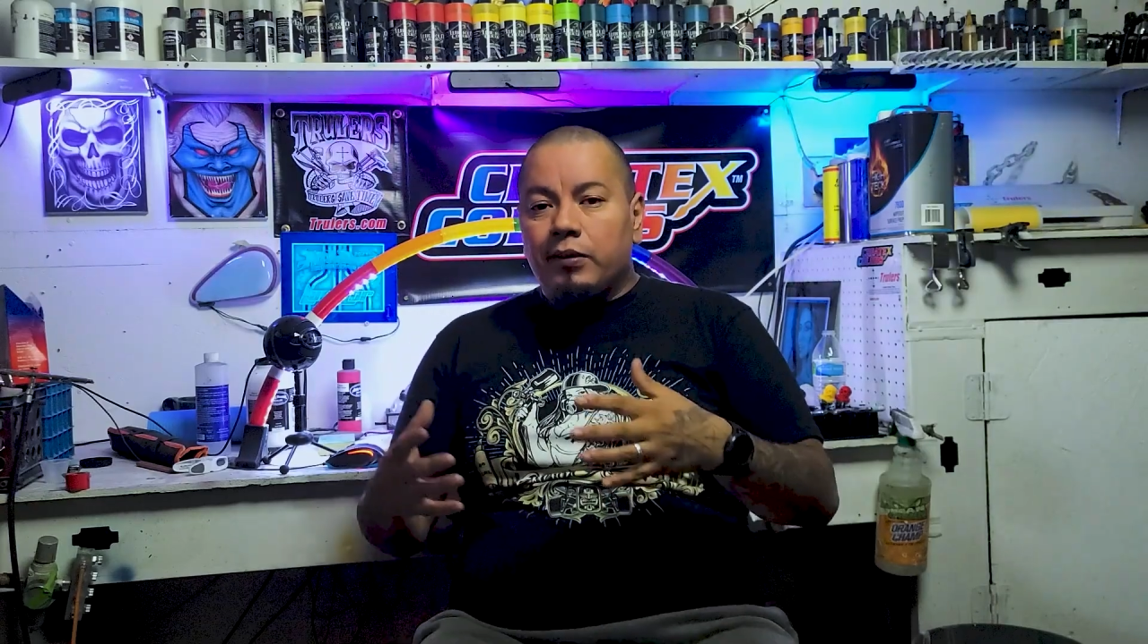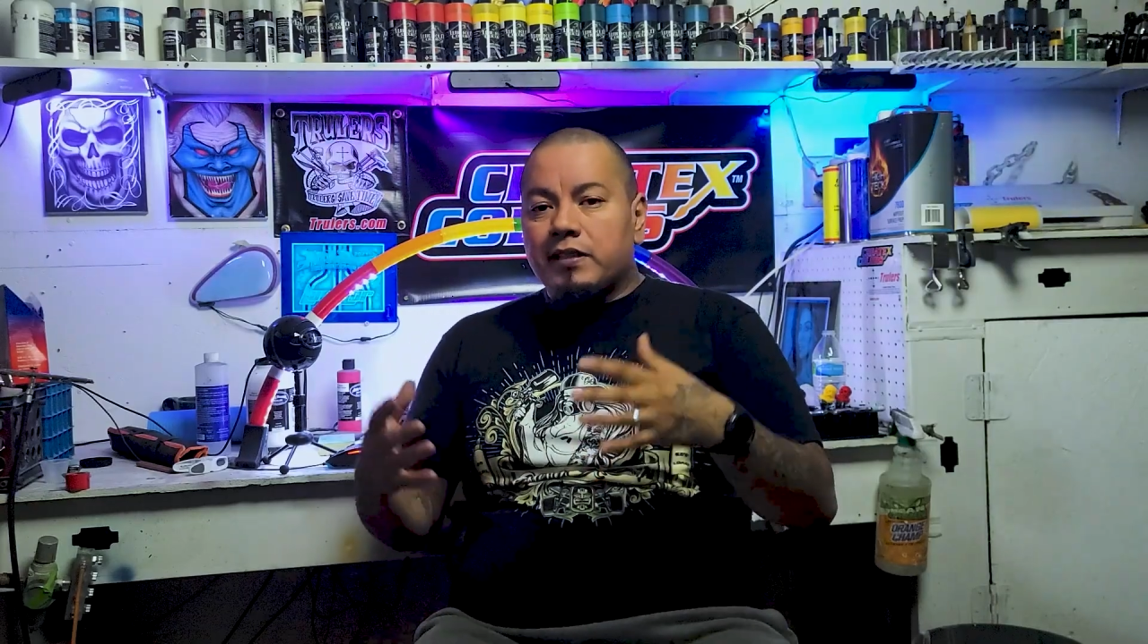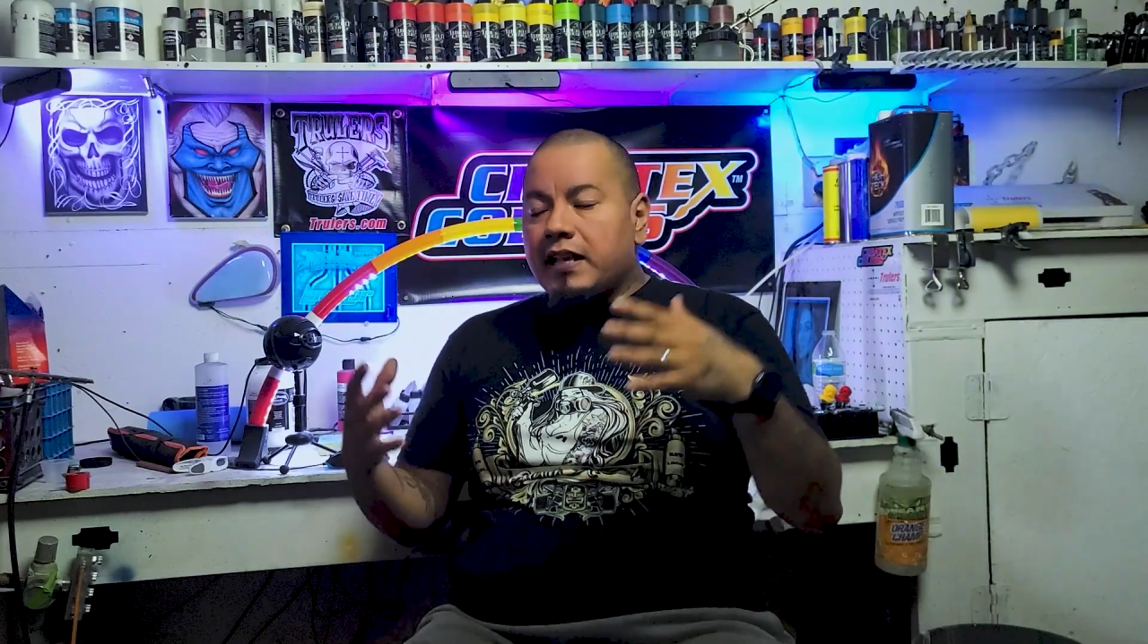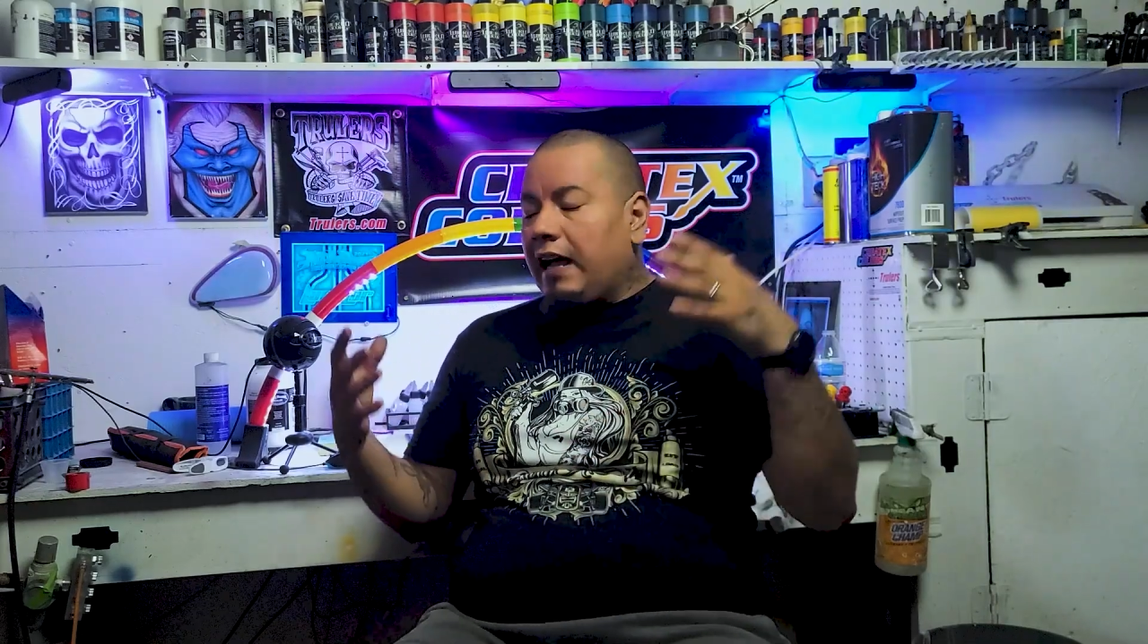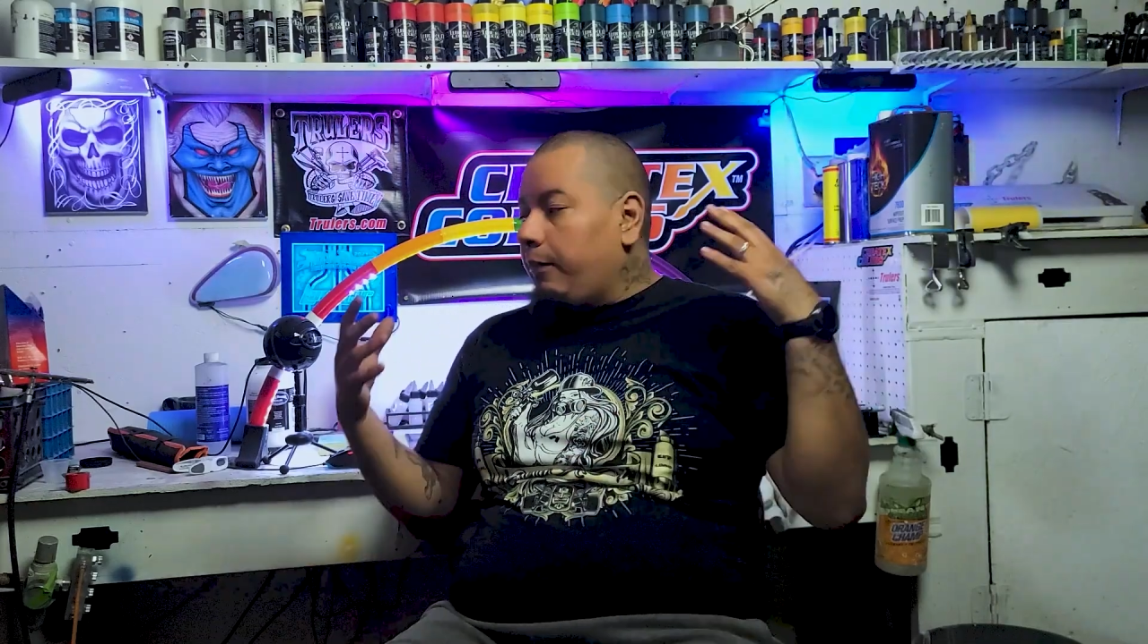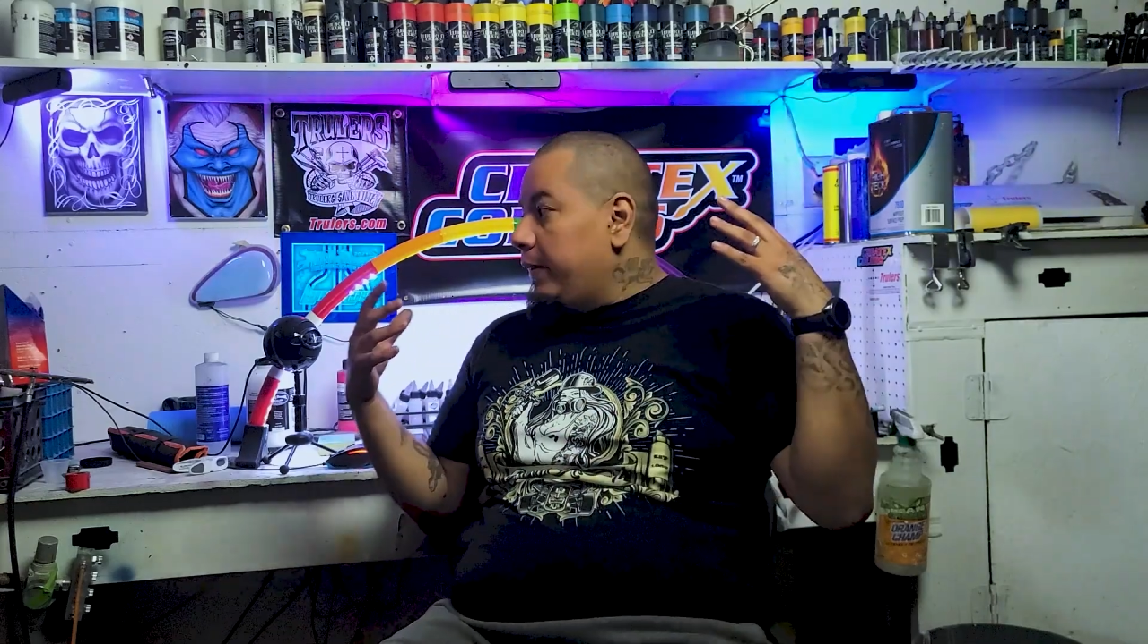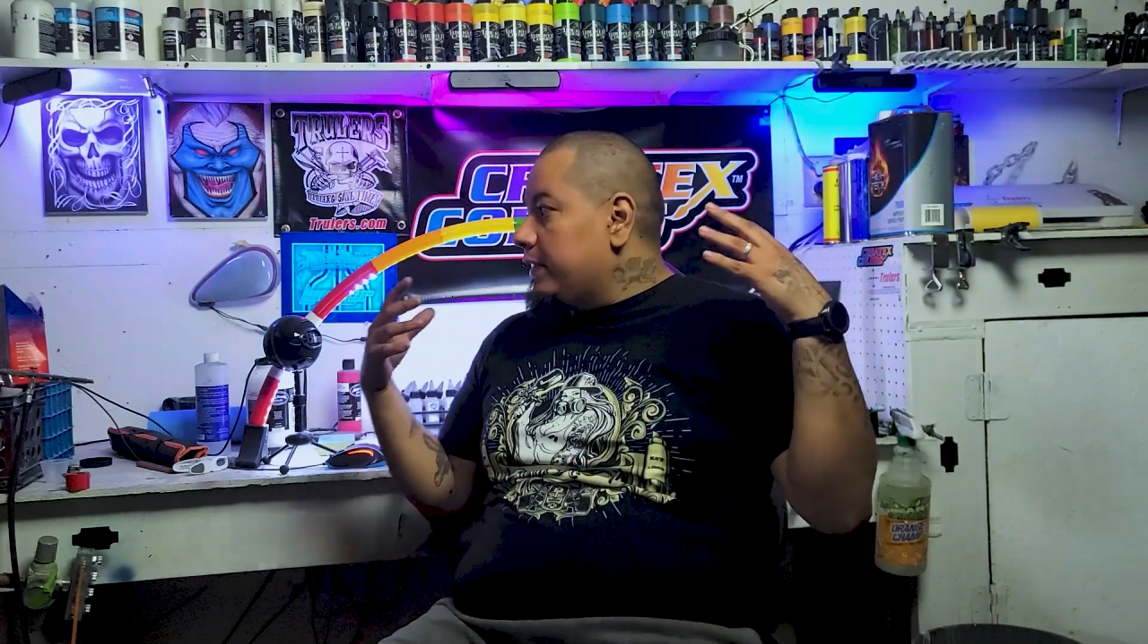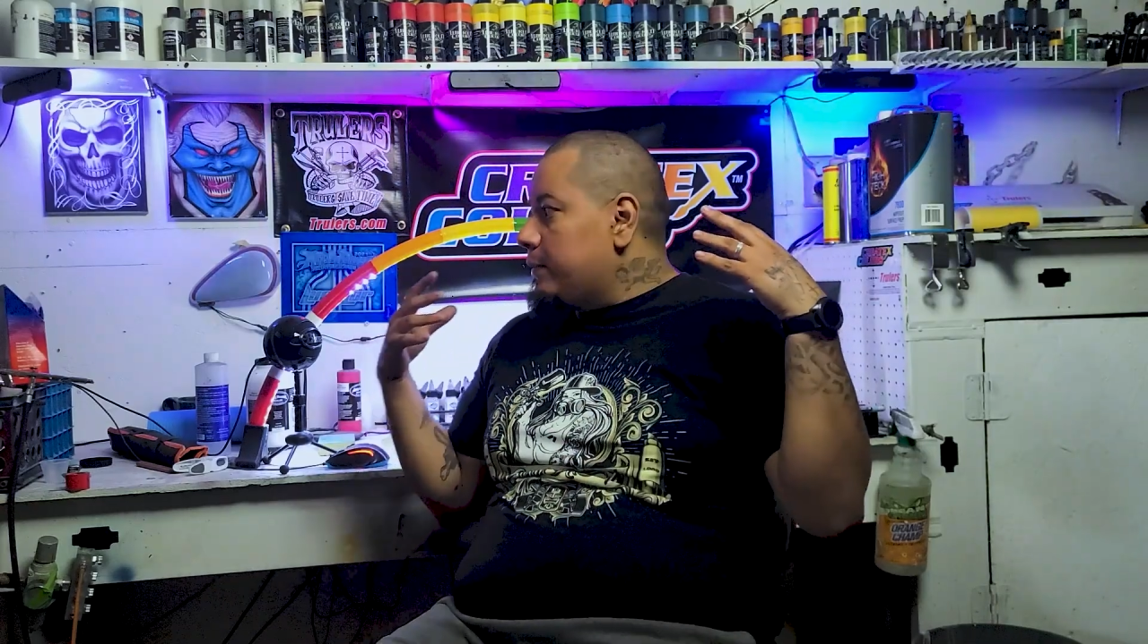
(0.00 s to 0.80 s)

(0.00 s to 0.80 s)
what's helping